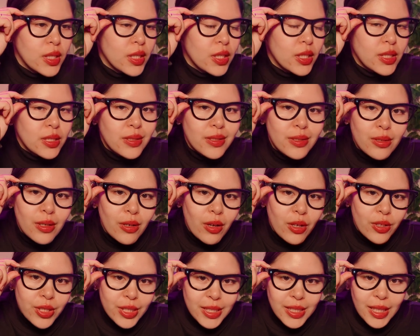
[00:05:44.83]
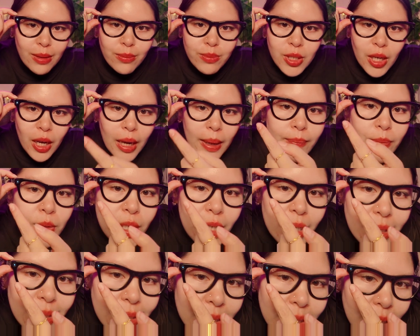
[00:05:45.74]
And at the same time, you
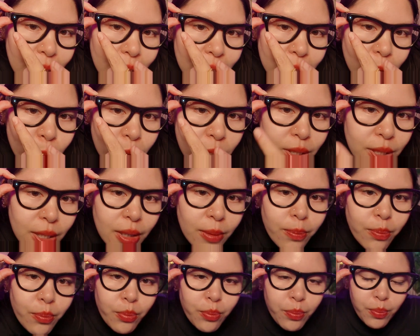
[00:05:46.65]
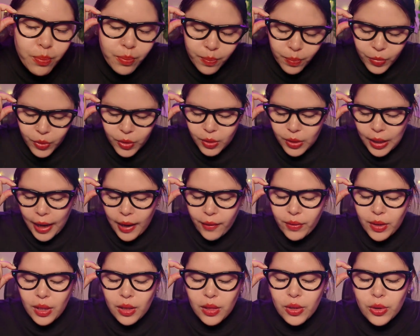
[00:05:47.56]
can see this one's like
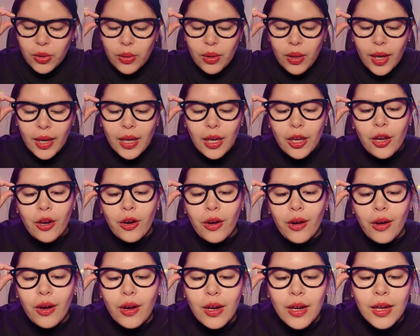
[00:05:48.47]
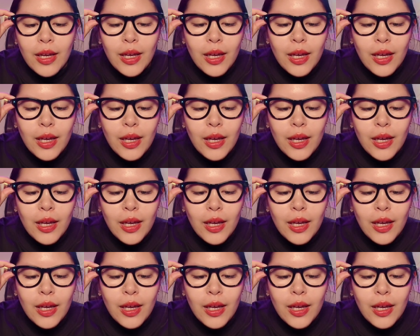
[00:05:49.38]
having a little light here.